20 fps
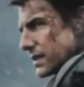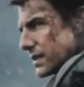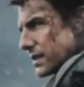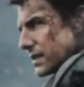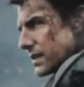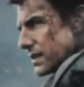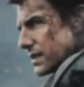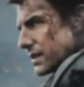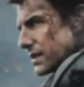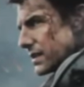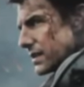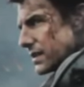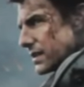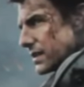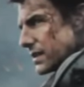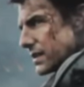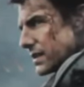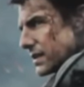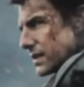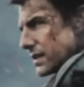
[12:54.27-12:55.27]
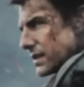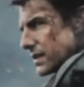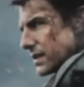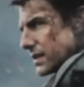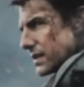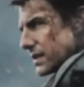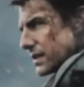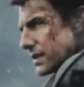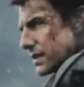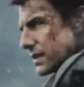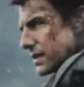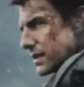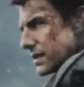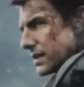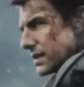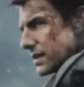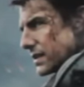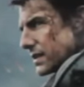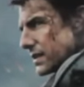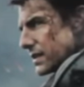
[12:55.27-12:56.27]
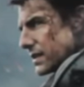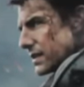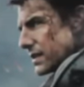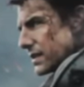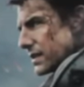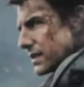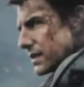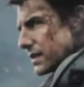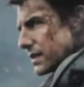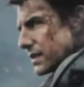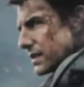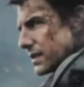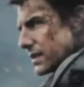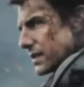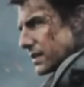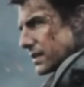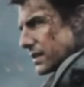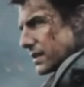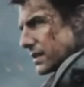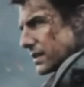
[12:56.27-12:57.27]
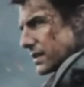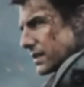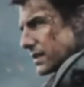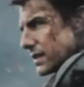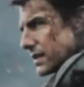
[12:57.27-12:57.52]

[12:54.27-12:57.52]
The person shown says nothing.